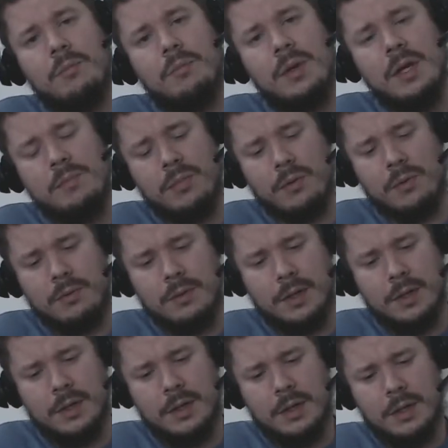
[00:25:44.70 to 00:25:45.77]
the people
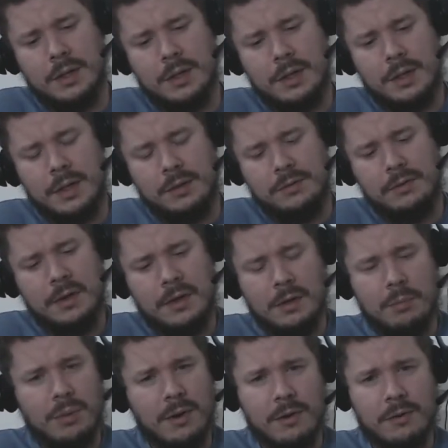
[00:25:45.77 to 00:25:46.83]
can seek
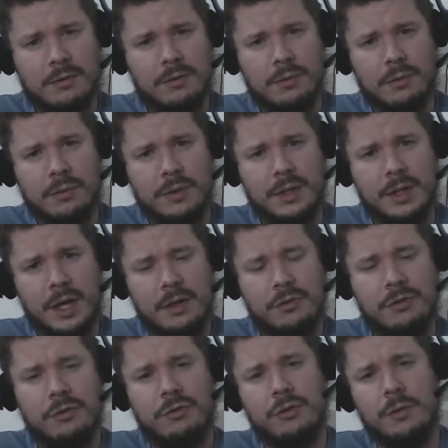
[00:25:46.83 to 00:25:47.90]
a personal
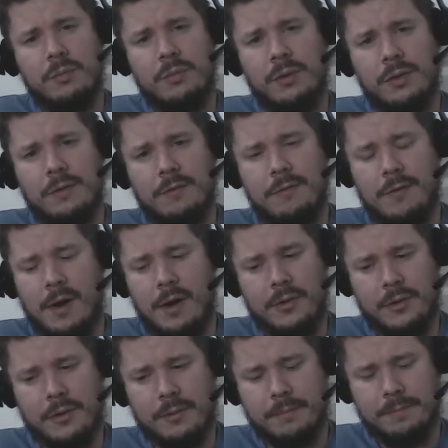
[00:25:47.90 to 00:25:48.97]
relationship with the
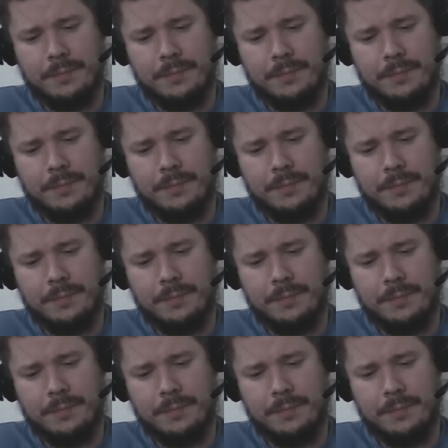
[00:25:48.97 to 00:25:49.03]
Father.